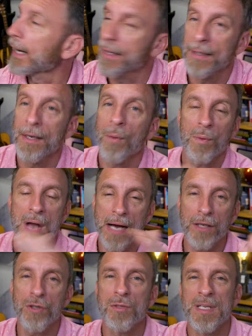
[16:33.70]
Yeah, we're not
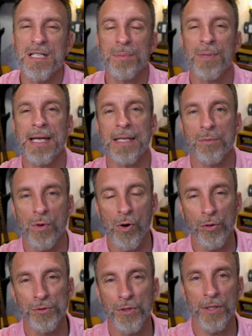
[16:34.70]
going to use a business plan as we're
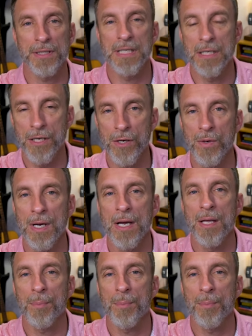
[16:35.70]
all told to do.